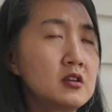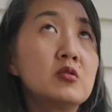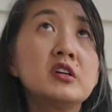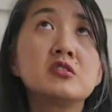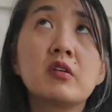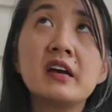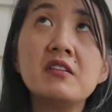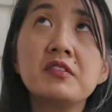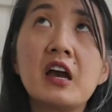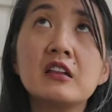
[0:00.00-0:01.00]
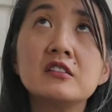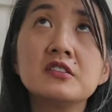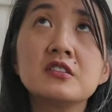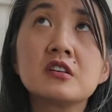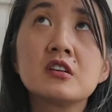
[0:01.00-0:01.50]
Wait, do I have callas?